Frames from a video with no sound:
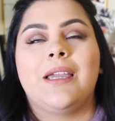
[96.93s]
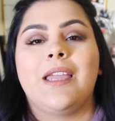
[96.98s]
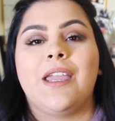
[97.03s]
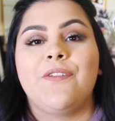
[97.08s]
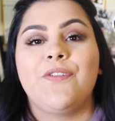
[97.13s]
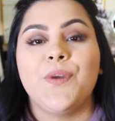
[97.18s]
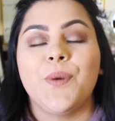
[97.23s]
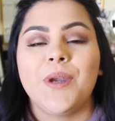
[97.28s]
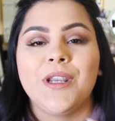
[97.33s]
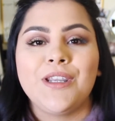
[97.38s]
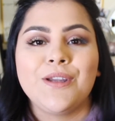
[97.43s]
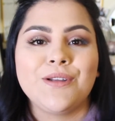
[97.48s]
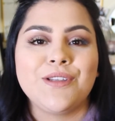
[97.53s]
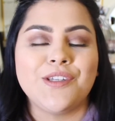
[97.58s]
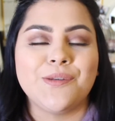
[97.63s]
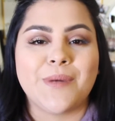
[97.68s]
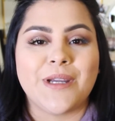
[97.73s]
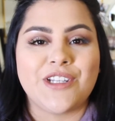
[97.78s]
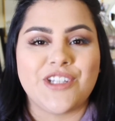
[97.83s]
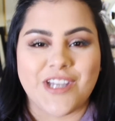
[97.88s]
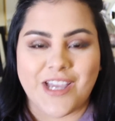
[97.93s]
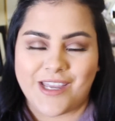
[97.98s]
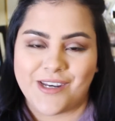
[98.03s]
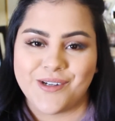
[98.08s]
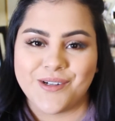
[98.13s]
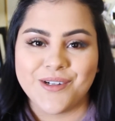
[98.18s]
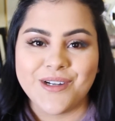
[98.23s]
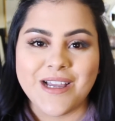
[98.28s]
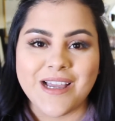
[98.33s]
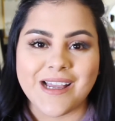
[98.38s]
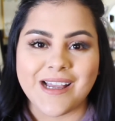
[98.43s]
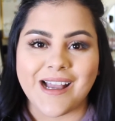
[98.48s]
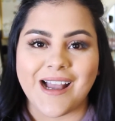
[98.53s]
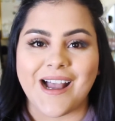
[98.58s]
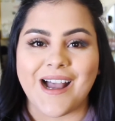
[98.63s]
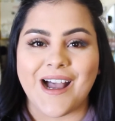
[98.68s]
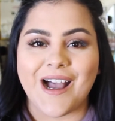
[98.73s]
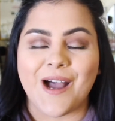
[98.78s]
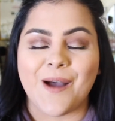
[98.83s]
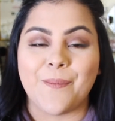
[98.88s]
if you are new to my channel,
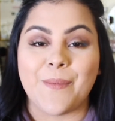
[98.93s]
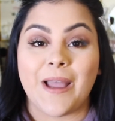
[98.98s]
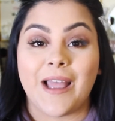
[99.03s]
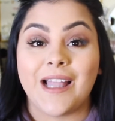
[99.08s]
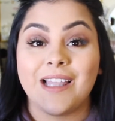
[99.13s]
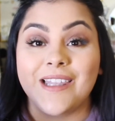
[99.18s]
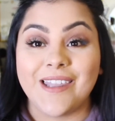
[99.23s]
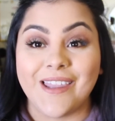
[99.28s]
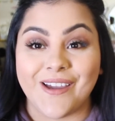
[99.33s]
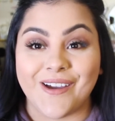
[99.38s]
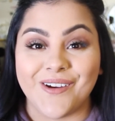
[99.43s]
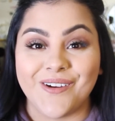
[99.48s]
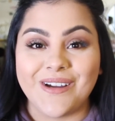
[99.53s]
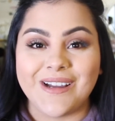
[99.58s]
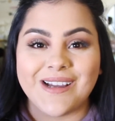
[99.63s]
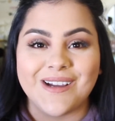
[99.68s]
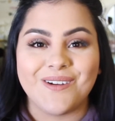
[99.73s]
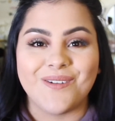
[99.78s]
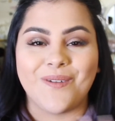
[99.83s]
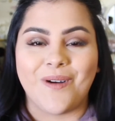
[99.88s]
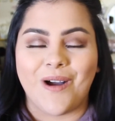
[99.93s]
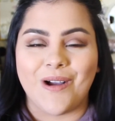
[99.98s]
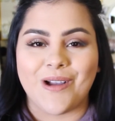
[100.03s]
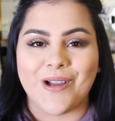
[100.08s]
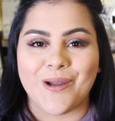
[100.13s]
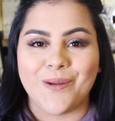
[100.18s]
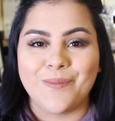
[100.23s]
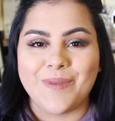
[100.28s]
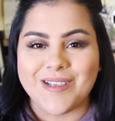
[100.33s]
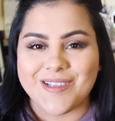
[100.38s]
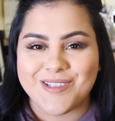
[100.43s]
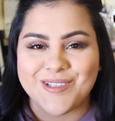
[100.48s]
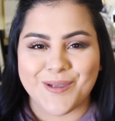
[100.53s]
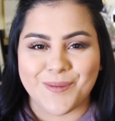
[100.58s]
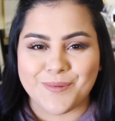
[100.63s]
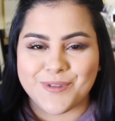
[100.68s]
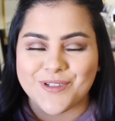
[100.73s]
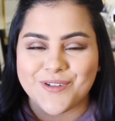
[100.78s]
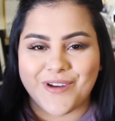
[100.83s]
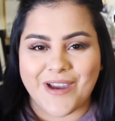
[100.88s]
hello, welcome,
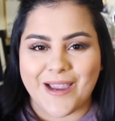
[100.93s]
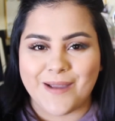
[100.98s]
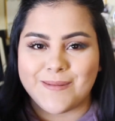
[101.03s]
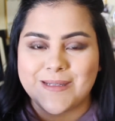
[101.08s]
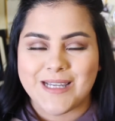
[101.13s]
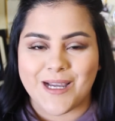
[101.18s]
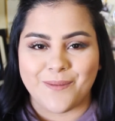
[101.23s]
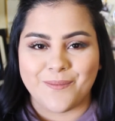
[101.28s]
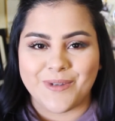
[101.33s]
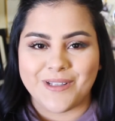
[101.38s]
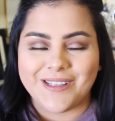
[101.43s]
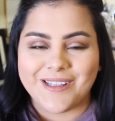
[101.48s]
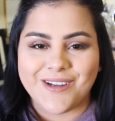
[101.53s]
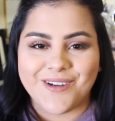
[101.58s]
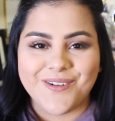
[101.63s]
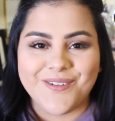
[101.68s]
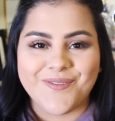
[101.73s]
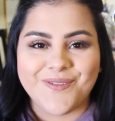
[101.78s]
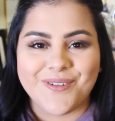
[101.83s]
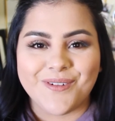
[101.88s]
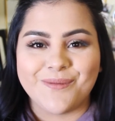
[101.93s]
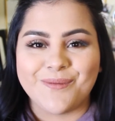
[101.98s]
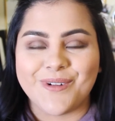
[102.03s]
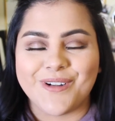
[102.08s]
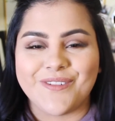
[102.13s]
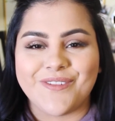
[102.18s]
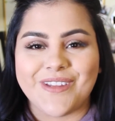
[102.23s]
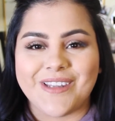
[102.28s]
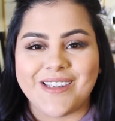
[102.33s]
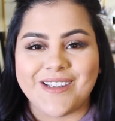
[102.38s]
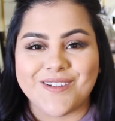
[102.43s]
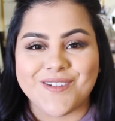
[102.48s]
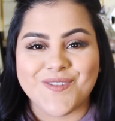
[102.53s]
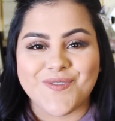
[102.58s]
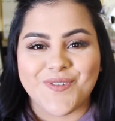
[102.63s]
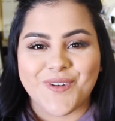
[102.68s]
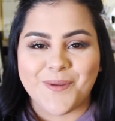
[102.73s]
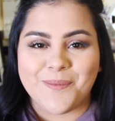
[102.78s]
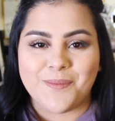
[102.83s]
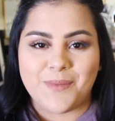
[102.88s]
subscribe down below for more
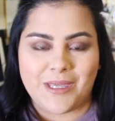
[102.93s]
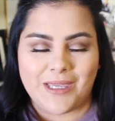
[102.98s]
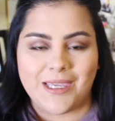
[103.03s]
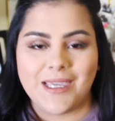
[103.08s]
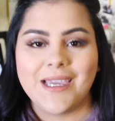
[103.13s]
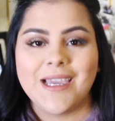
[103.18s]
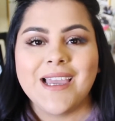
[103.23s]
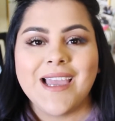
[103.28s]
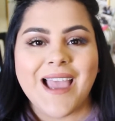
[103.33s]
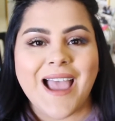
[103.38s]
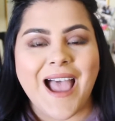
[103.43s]
videos from me.